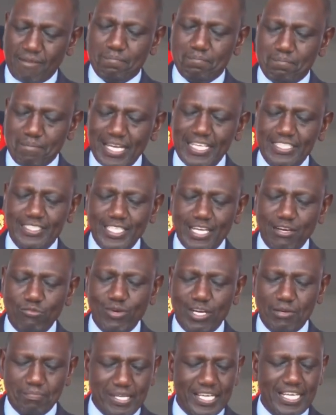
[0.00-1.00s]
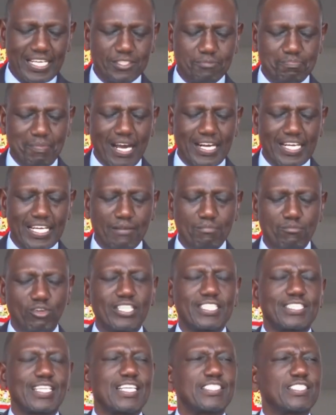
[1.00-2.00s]
Meta will be expanding
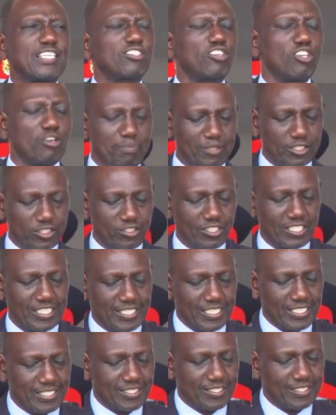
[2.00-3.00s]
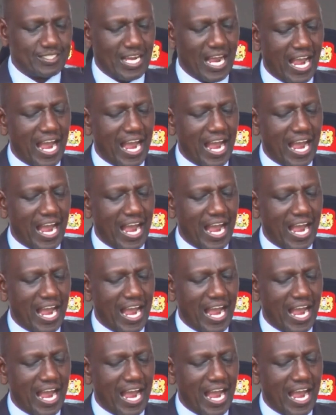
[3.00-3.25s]
monetization opportunities